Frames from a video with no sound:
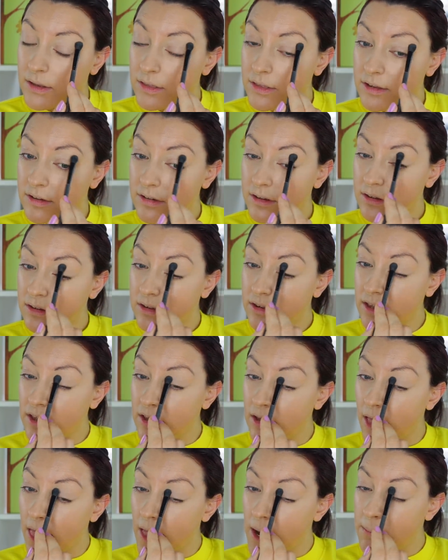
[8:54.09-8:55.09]
This is
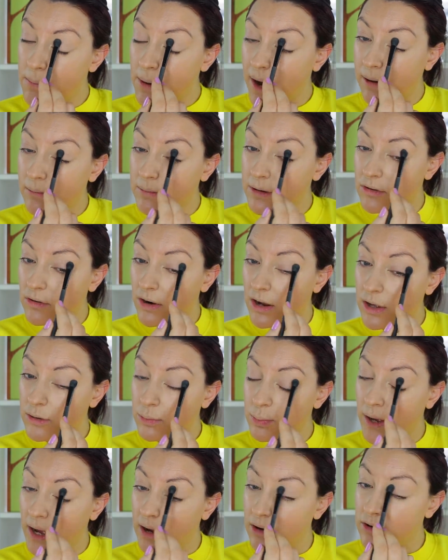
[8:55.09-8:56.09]
the Pat
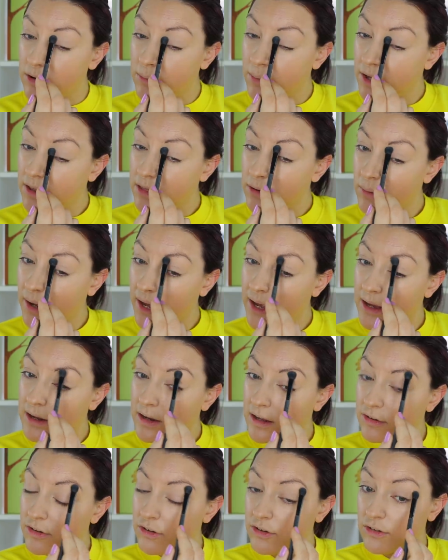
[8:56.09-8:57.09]
McGrath powder, by the way,
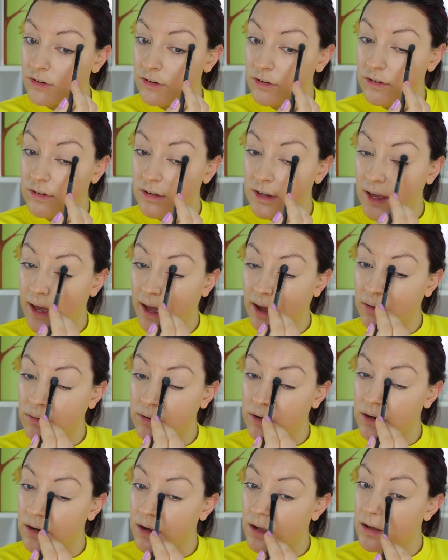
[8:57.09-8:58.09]
and I just used the
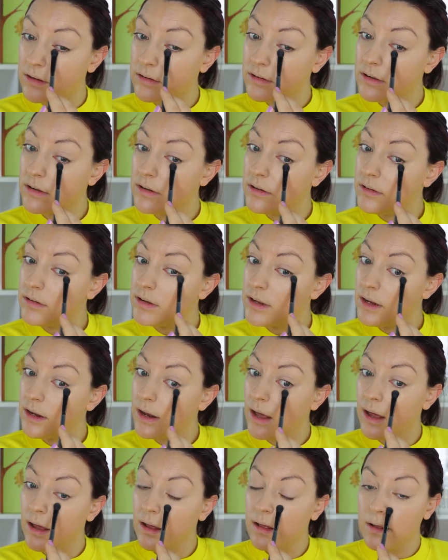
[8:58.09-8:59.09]
Hourglass
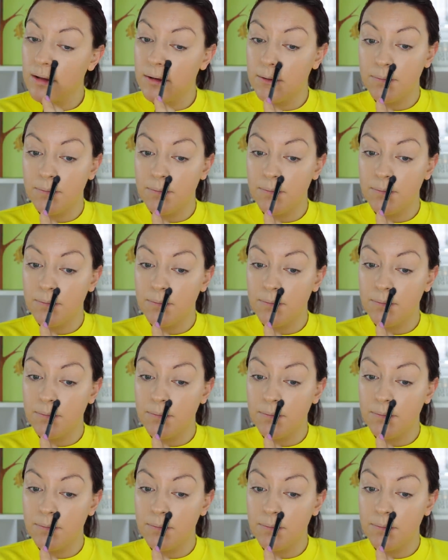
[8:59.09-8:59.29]
concealer.